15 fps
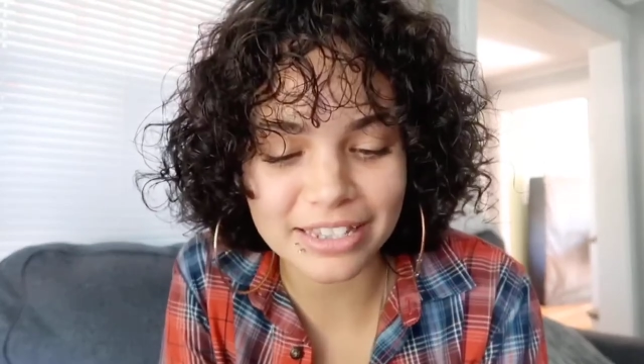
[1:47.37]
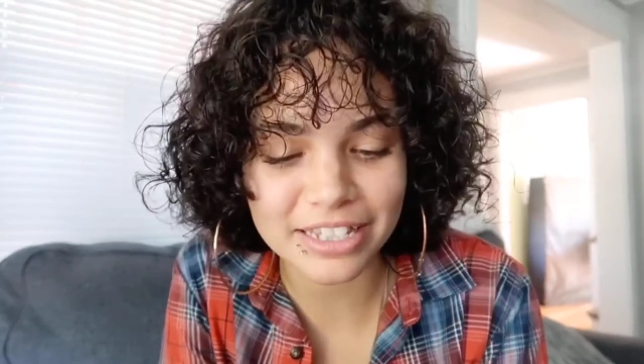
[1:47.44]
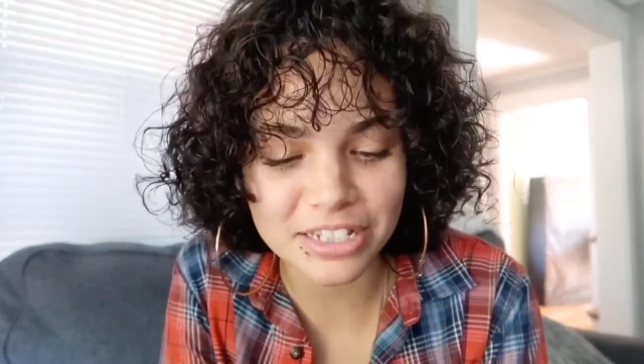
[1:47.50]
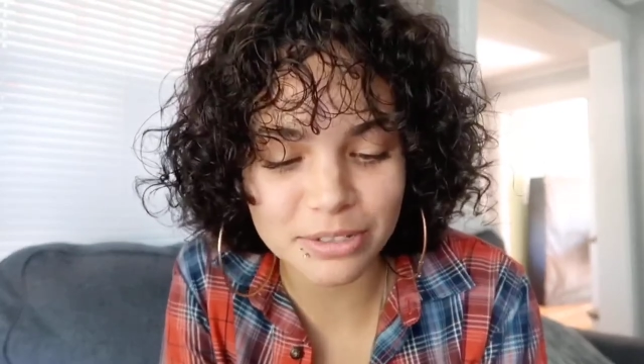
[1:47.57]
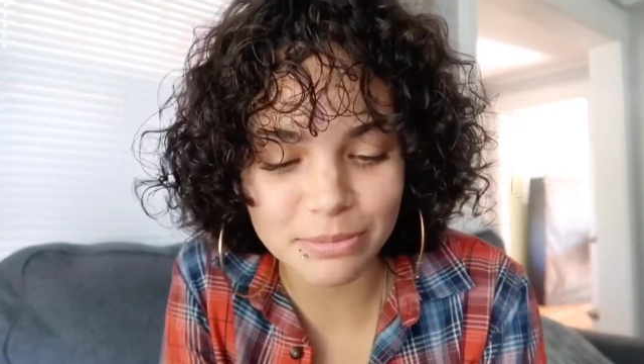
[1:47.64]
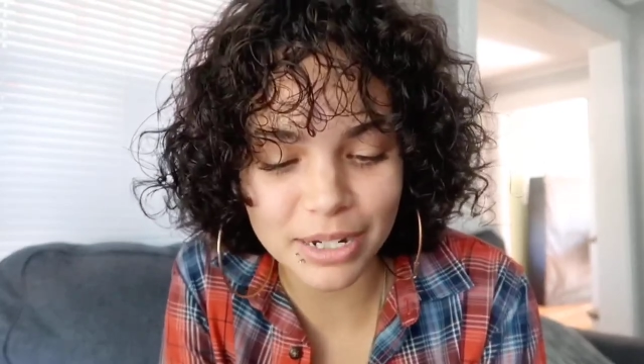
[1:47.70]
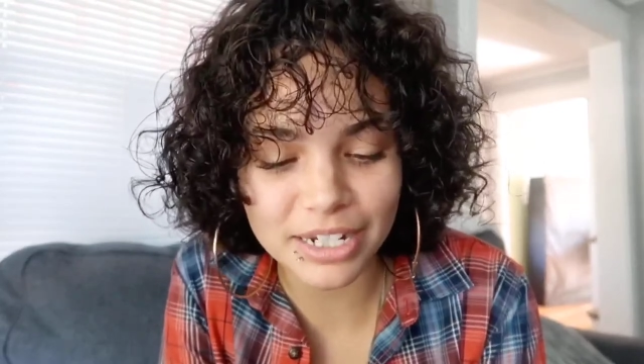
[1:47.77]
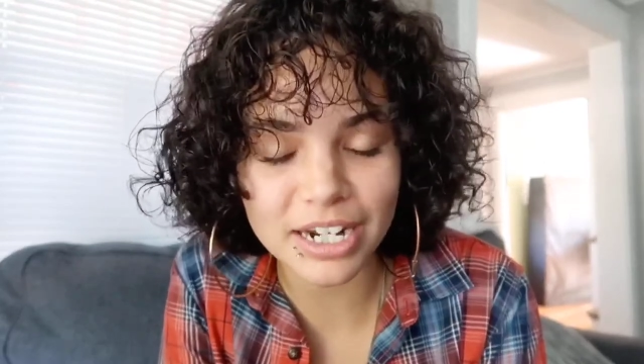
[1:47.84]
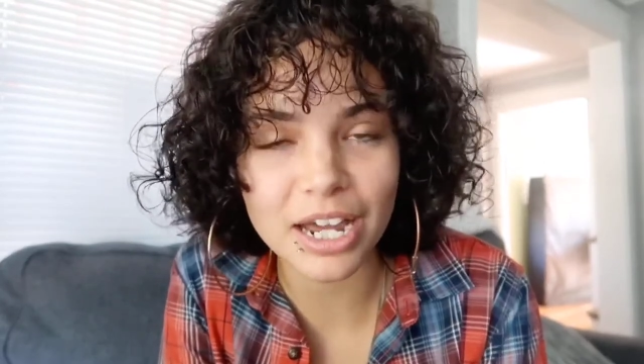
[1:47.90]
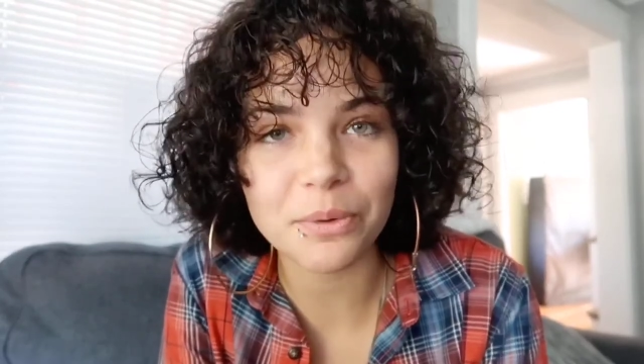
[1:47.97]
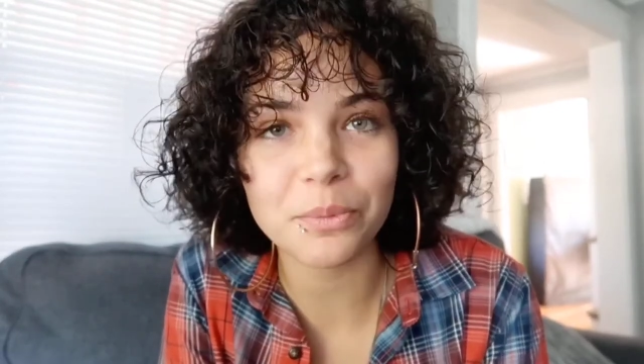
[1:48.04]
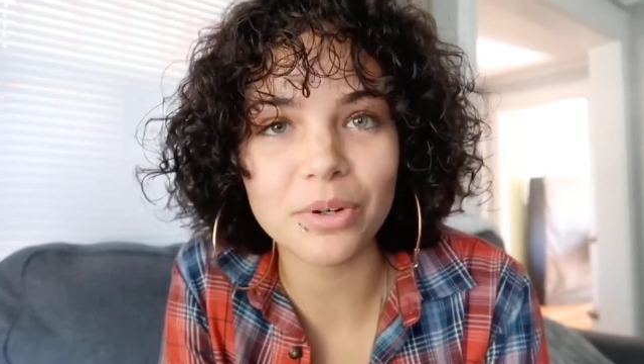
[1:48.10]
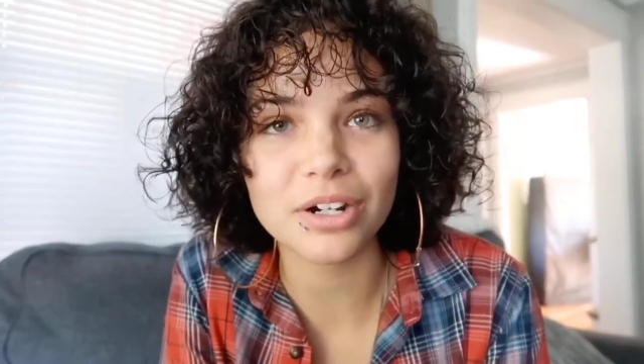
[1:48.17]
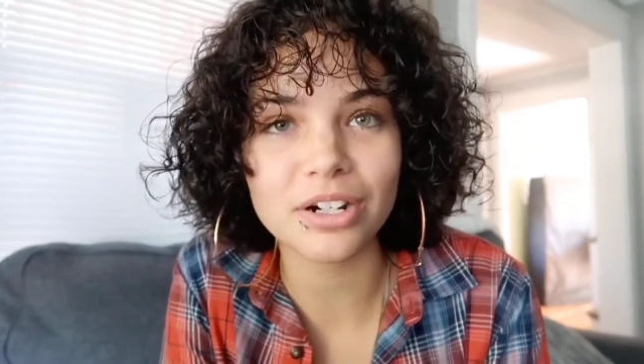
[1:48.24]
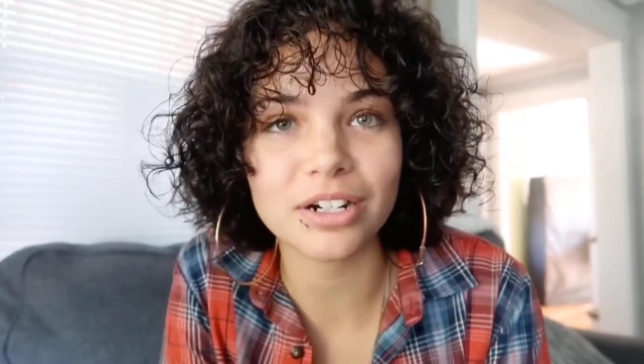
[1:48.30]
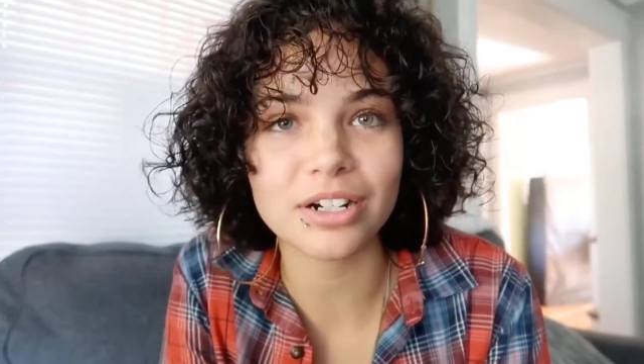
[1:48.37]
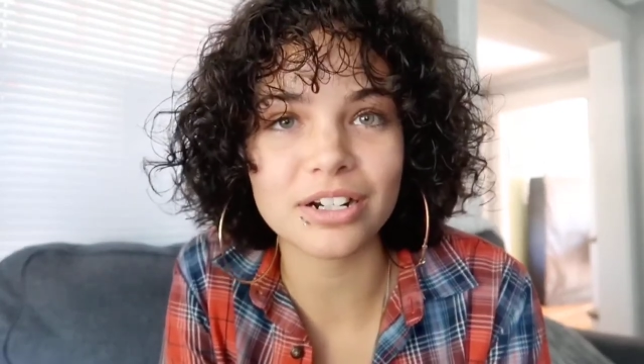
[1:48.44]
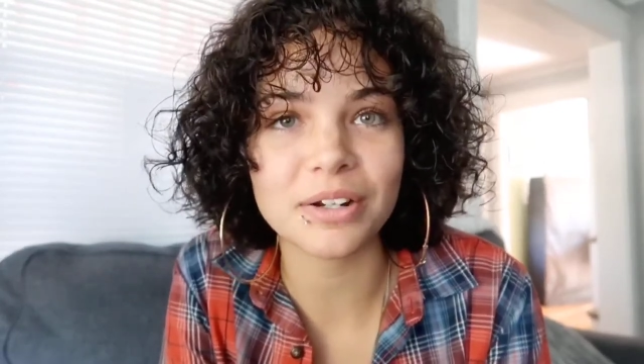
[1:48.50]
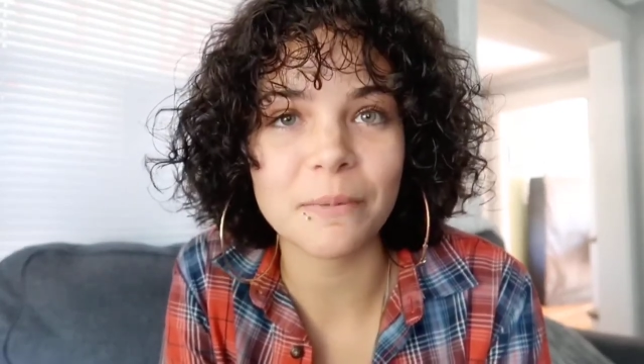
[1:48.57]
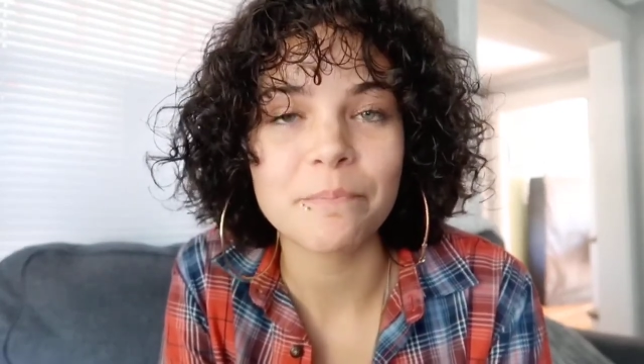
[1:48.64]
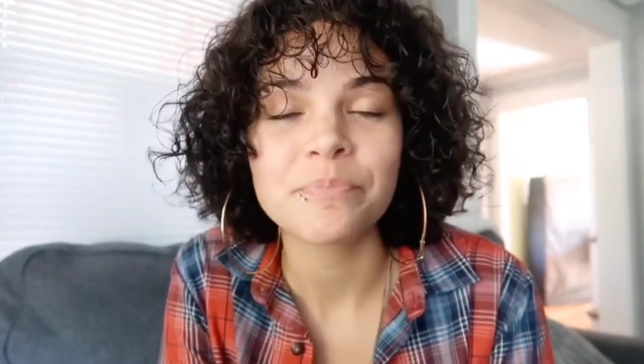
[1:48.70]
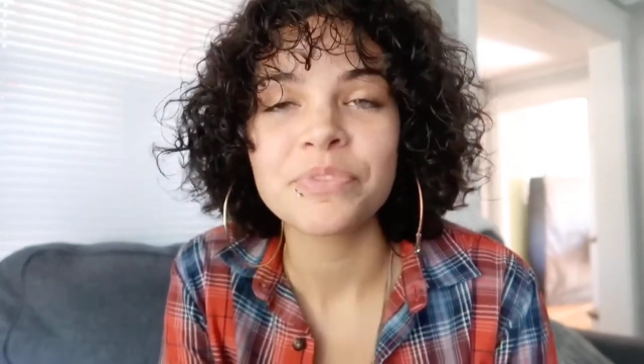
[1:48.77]
This might not work.
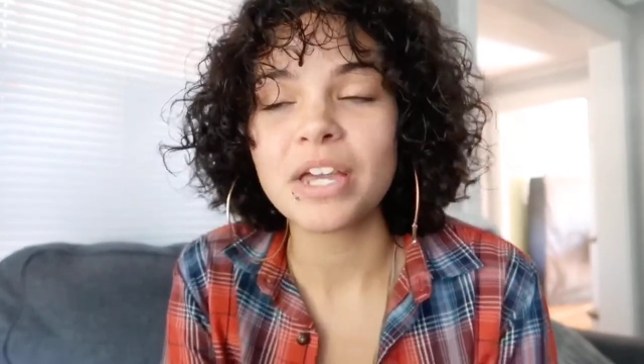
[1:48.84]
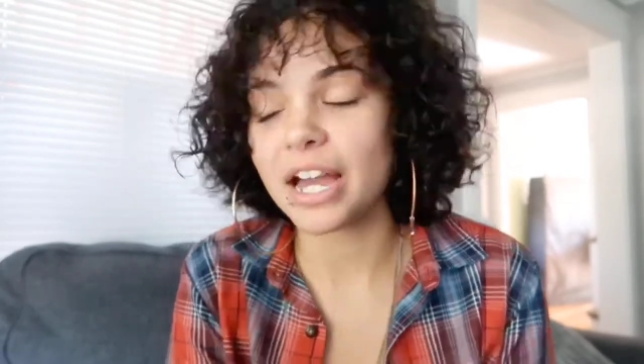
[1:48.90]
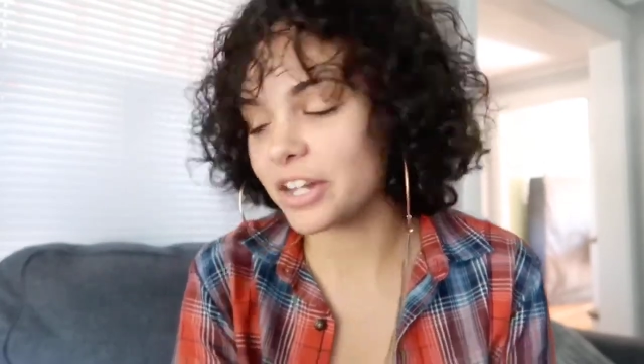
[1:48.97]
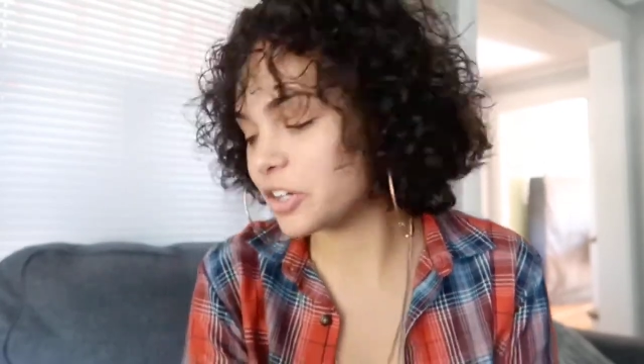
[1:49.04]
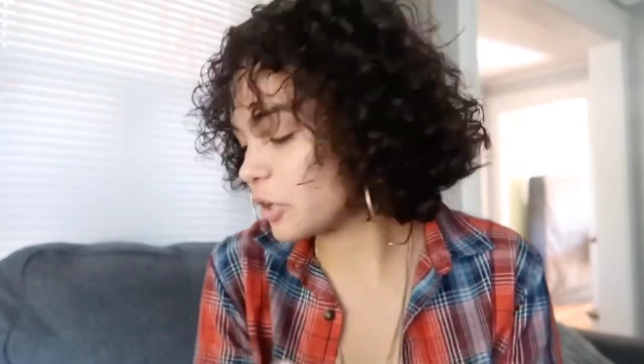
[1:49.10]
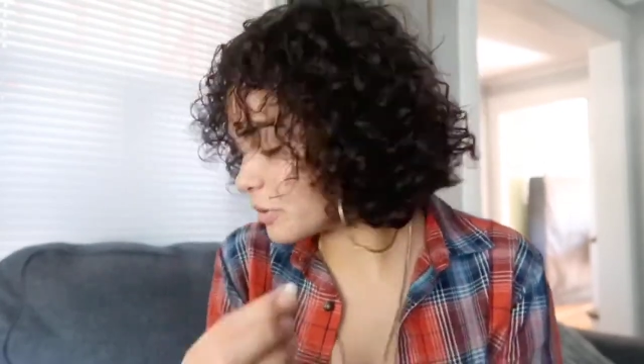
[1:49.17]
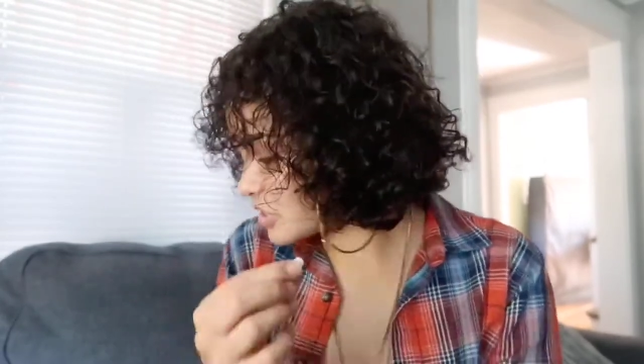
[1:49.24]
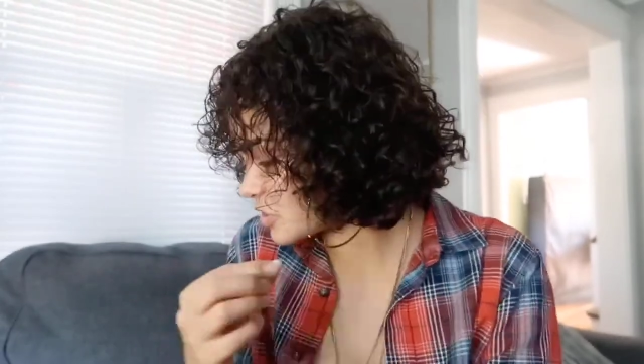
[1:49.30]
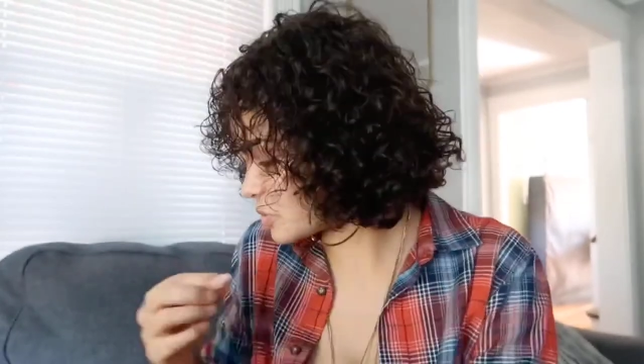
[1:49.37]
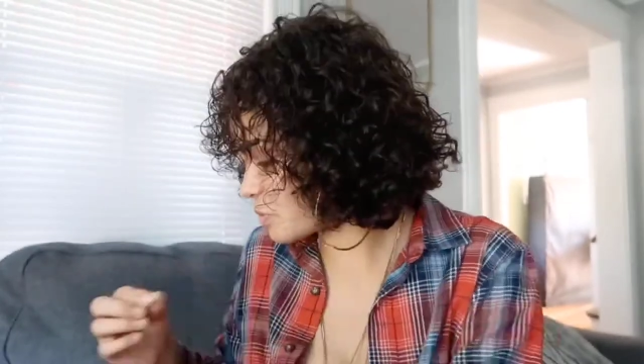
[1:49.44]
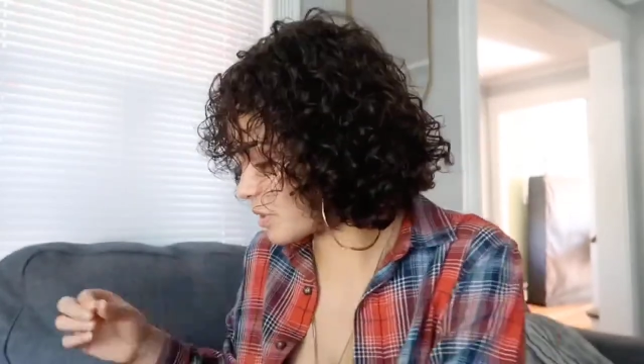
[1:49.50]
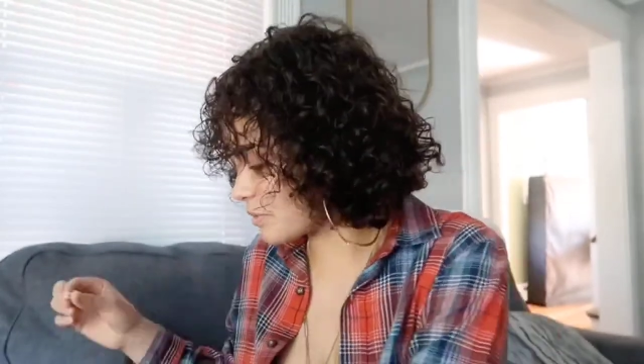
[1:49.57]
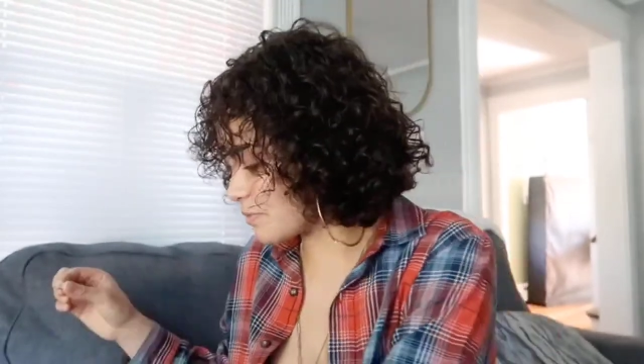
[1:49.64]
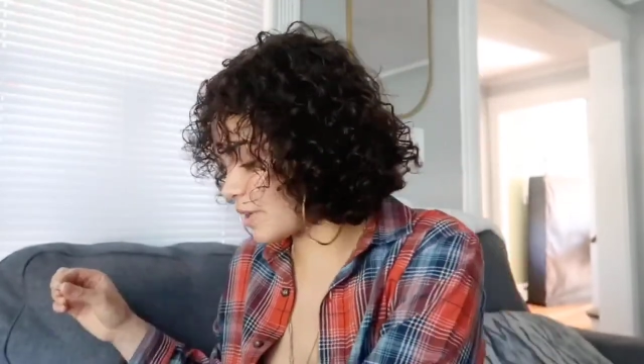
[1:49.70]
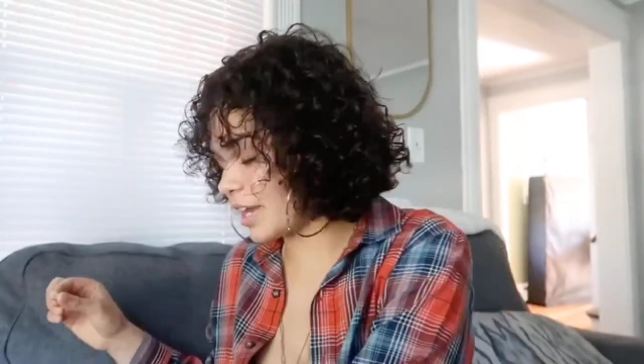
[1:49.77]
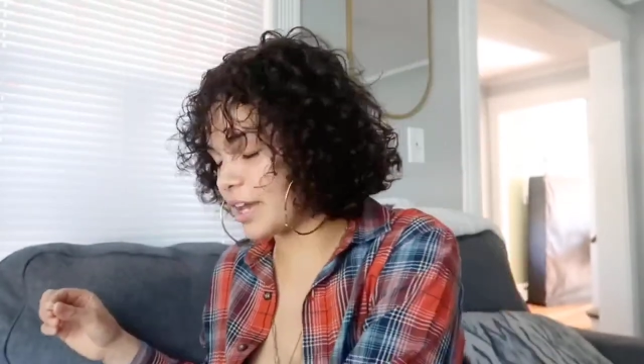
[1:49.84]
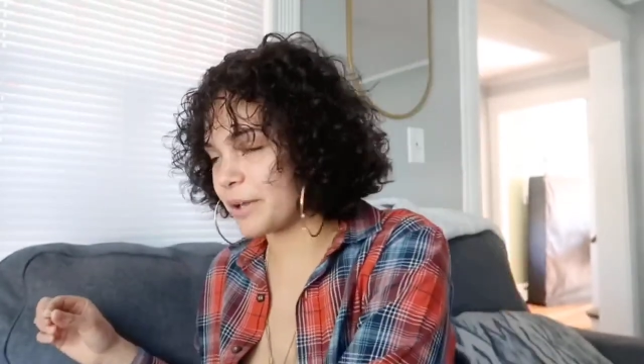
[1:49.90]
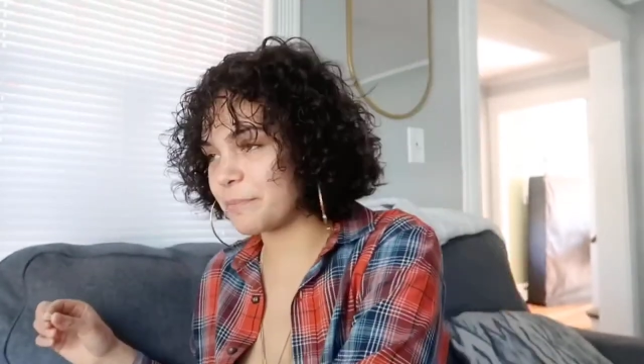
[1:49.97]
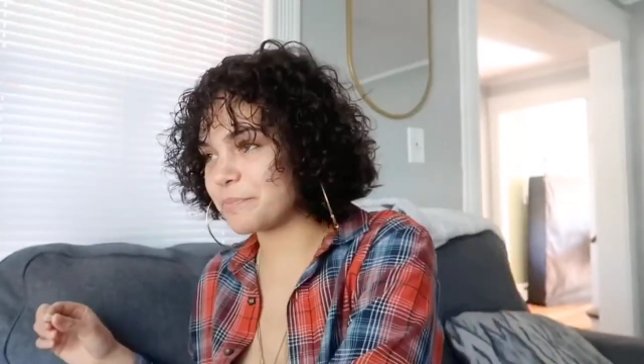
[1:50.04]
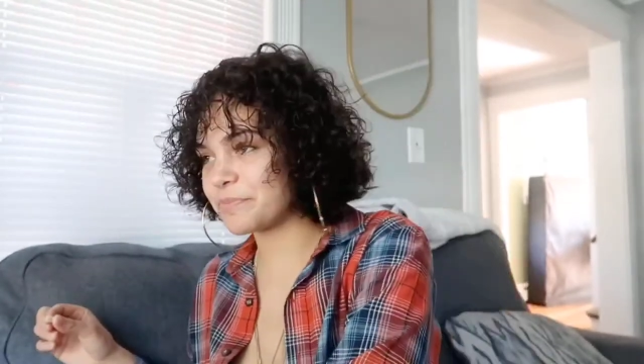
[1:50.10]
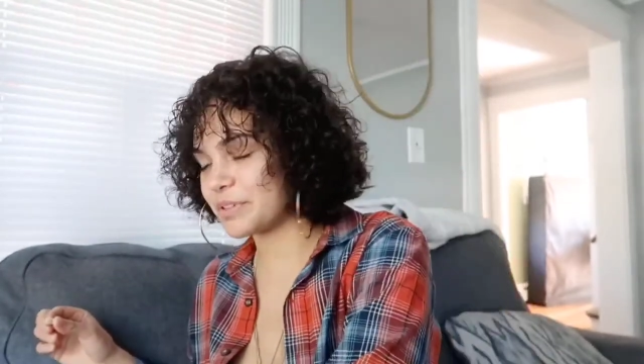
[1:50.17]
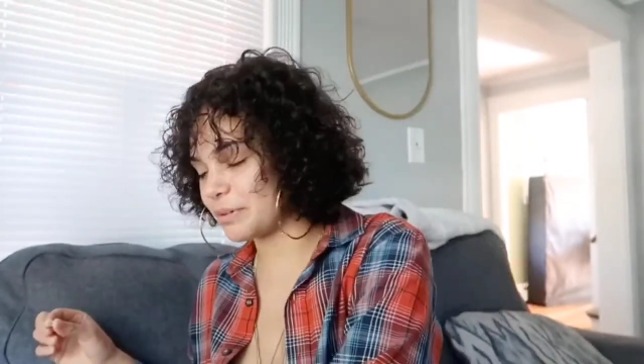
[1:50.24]
I can always do one fang.